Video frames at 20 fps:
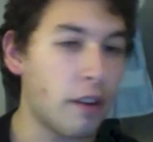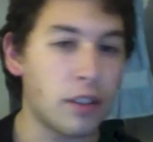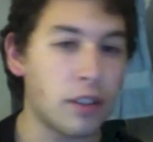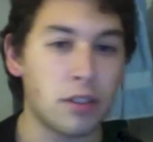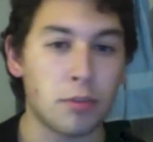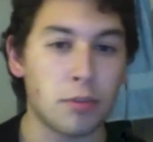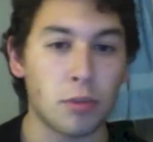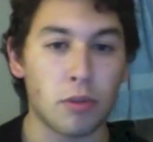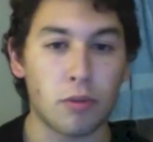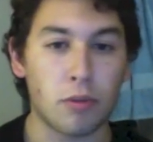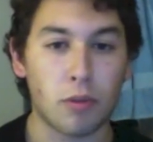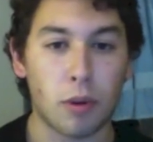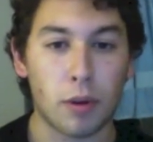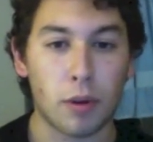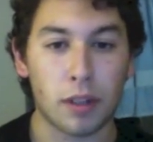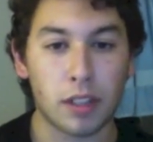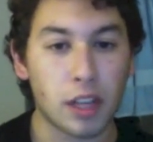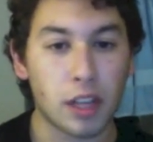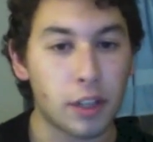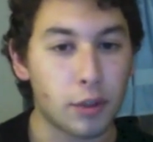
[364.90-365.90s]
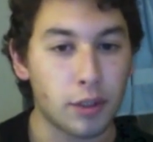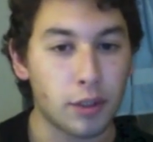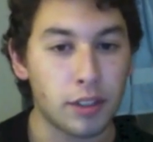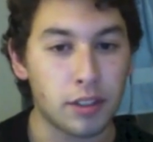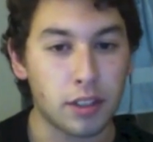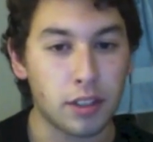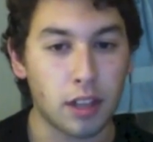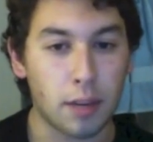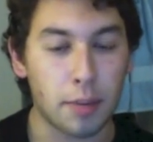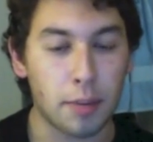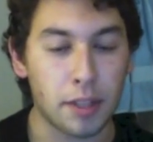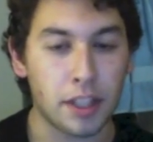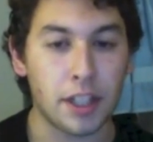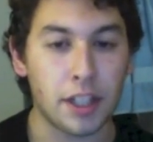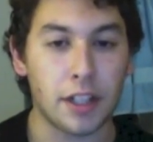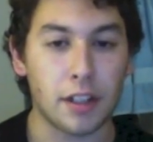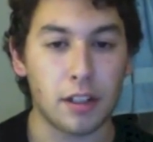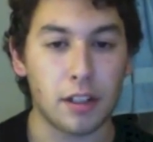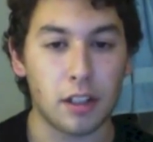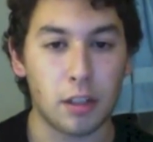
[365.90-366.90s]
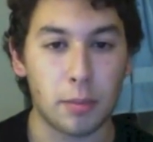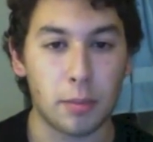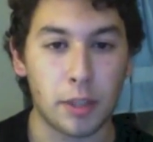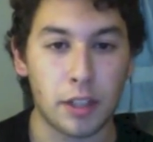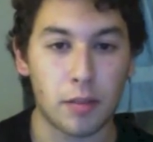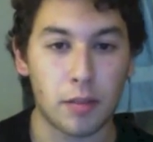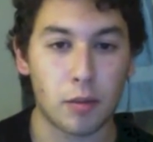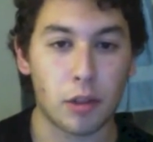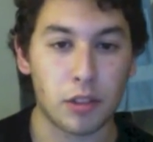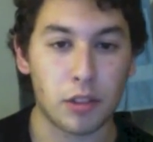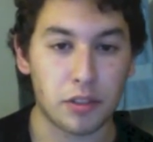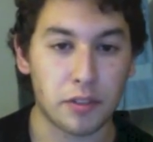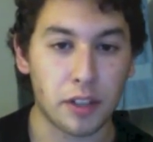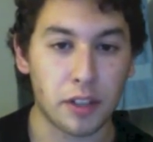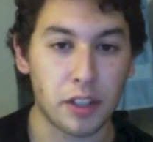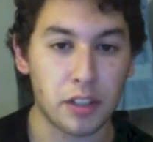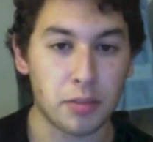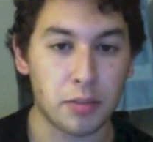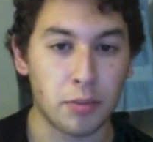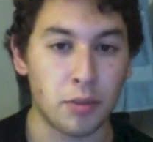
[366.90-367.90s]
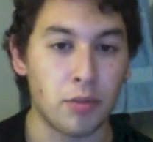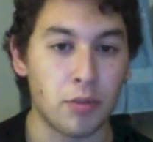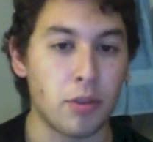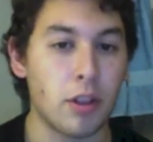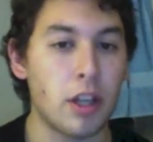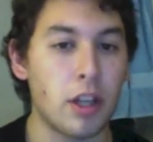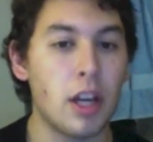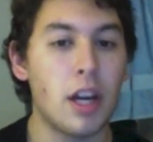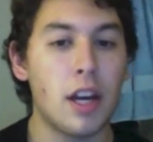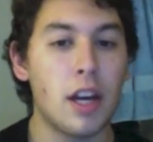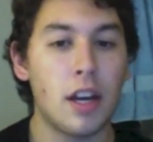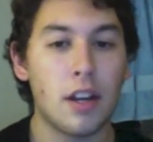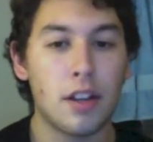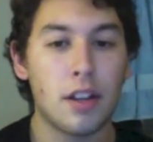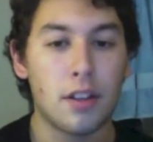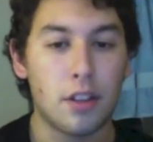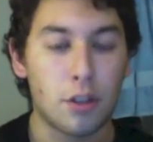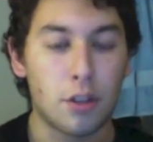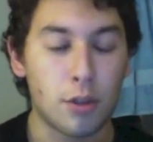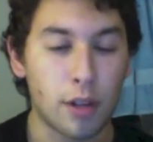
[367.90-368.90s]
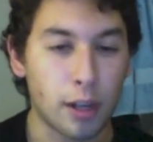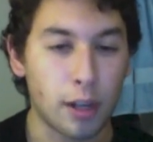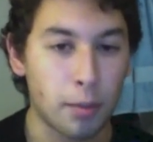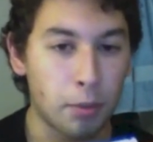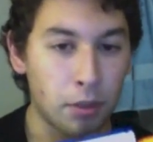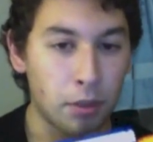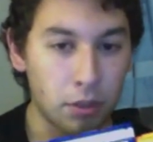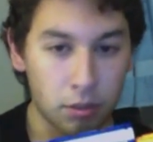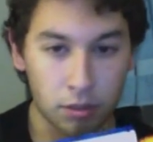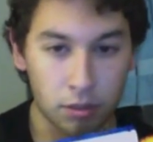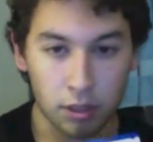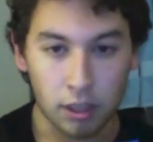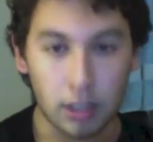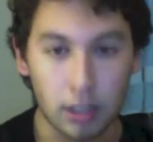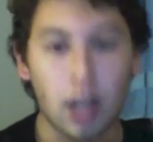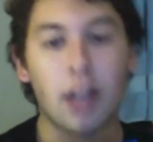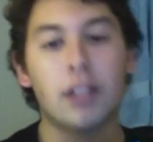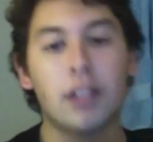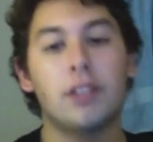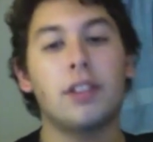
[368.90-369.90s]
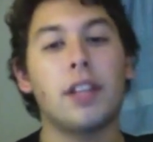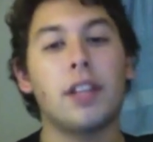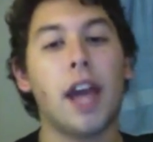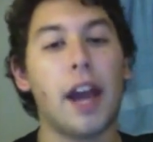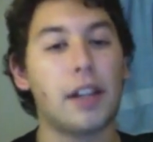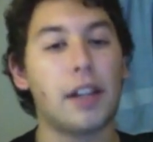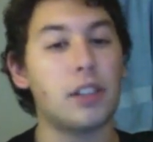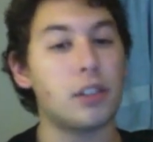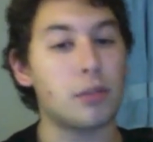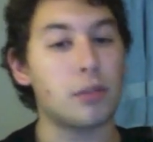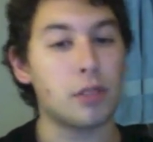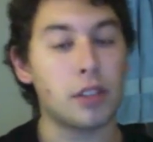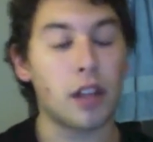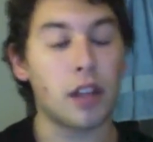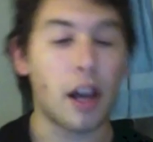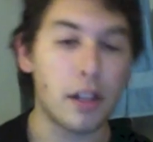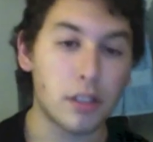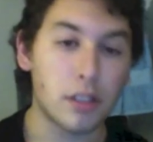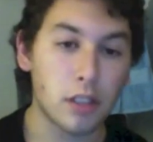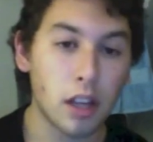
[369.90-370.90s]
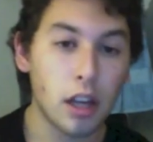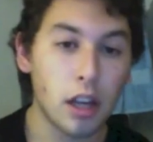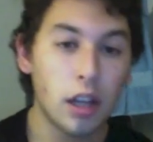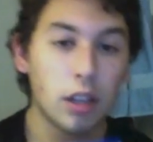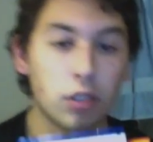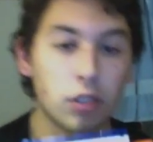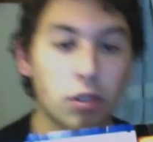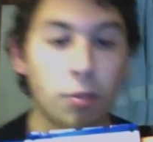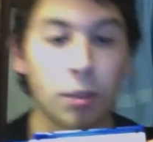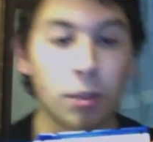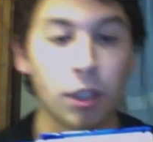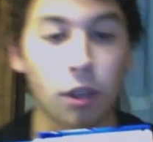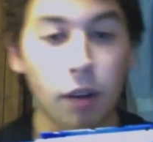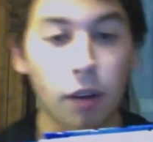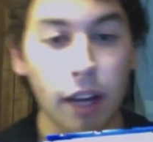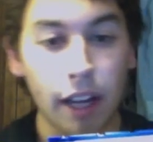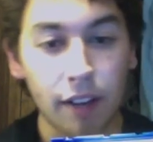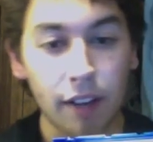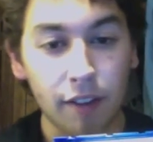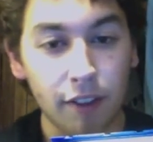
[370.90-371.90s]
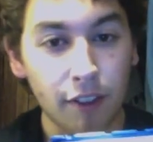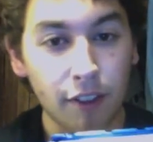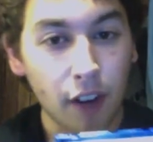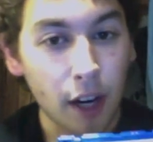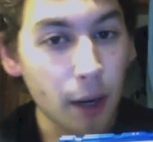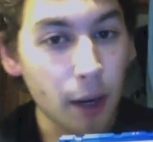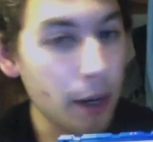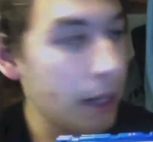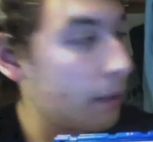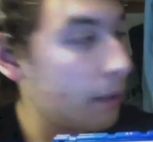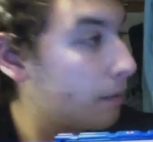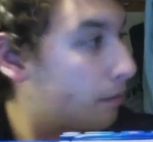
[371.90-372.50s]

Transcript: smooth forward, and I greased it up in here a little bit, and it runs very smooth. The trigger pull's really nice. The action's really nice. So I'm going to go ahead and fire it.